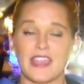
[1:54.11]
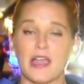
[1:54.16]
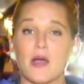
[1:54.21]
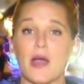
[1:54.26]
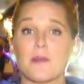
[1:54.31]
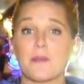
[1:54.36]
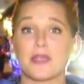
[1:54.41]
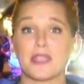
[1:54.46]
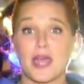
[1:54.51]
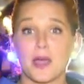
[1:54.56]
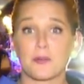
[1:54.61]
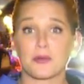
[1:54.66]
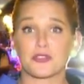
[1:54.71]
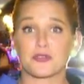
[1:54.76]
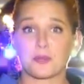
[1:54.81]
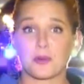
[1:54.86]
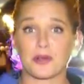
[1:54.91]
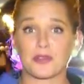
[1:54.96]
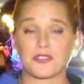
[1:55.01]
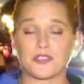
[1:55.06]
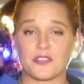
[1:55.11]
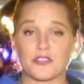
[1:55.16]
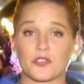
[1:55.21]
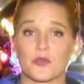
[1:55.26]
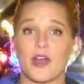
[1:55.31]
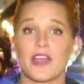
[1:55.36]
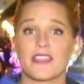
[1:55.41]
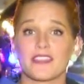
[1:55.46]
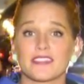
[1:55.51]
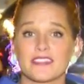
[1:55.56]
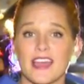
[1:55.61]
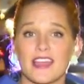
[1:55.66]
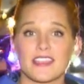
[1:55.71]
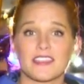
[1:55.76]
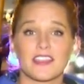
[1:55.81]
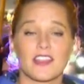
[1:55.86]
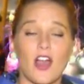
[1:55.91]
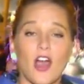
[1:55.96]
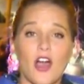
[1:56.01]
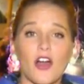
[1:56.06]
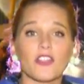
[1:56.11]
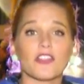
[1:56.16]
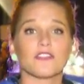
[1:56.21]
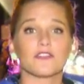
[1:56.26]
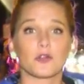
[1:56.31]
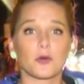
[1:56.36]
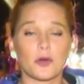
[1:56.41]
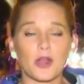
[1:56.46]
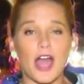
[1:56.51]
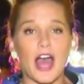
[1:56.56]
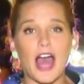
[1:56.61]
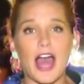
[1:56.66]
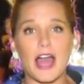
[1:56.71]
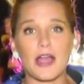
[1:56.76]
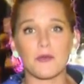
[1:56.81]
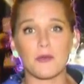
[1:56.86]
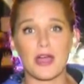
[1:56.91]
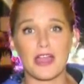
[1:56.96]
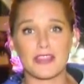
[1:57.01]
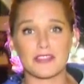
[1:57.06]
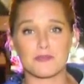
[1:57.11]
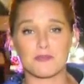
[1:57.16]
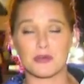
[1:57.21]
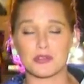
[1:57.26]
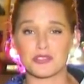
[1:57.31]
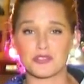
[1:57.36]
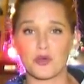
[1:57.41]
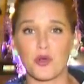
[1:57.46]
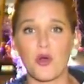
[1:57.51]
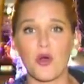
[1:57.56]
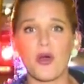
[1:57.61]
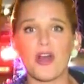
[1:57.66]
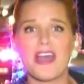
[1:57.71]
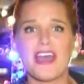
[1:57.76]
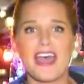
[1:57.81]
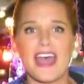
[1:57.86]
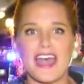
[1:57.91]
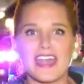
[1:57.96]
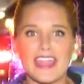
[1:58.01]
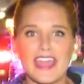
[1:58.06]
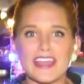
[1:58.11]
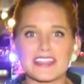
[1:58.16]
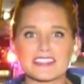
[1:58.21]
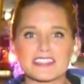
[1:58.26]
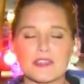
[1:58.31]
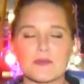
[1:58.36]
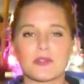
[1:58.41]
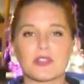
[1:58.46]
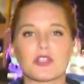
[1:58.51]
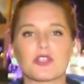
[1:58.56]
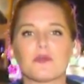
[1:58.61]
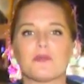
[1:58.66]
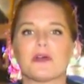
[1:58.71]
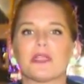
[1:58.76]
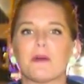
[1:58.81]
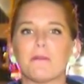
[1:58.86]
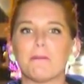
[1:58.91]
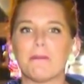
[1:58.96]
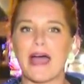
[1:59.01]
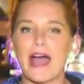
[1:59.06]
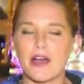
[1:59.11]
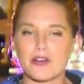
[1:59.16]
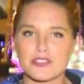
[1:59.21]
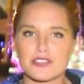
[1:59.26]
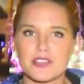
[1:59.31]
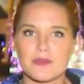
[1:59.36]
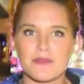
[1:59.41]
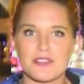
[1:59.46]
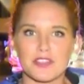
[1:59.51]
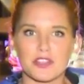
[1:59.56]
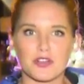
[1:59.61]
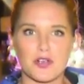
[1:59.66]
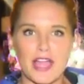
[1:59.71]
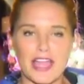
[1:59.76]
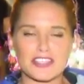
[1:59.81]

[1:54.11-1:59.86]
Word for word: Now, I'm a numbers person, so I decided to call the Florida Highway Patrol and ask them a little bit about some of the